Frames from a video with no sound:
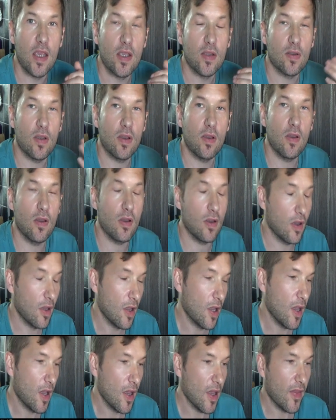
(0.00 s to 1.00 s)
So
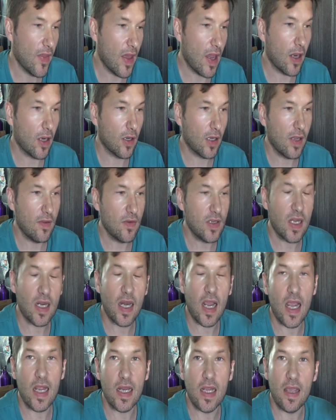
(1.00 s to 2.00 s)
that gives you an
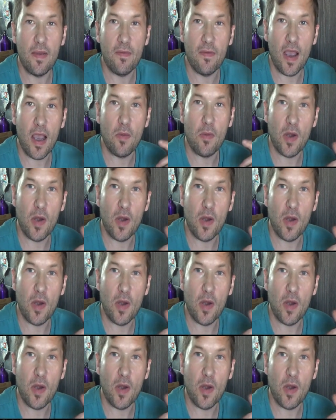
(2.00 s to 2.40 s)
idea of how